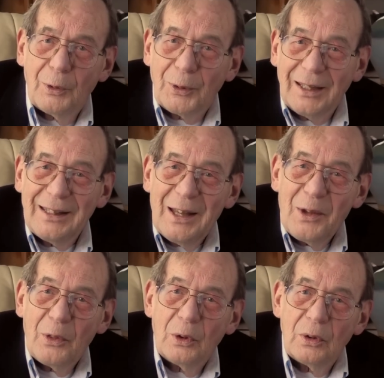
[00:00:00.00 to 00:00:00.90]
okay?
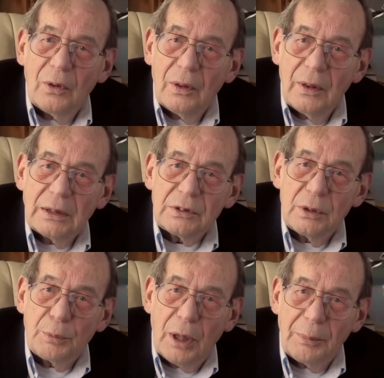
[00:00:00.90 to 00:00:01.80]
That's
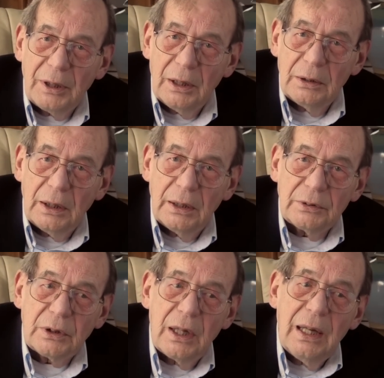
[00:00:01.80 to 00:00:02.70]
the
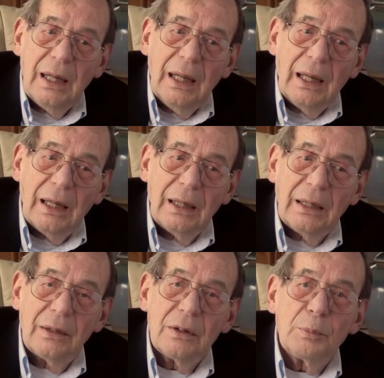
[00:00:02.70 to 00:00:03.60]
propagandized.
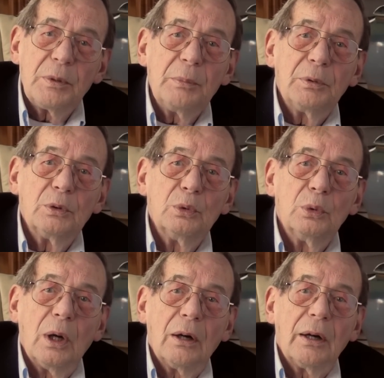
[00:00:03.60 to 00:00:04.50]
The people
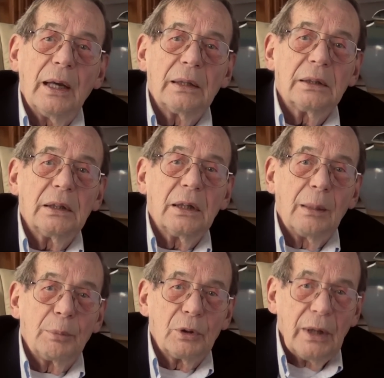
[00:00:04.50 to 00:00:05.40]
who are at the
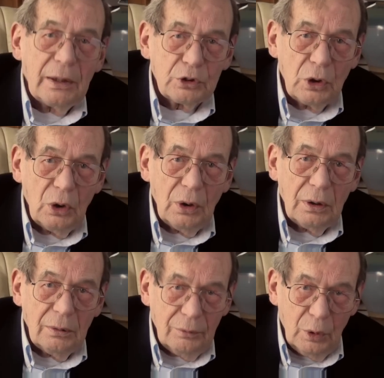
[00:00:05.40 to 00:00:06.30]
upper
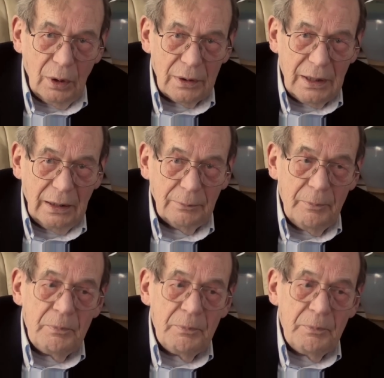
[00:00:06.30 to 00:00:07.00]
echelon of all of that,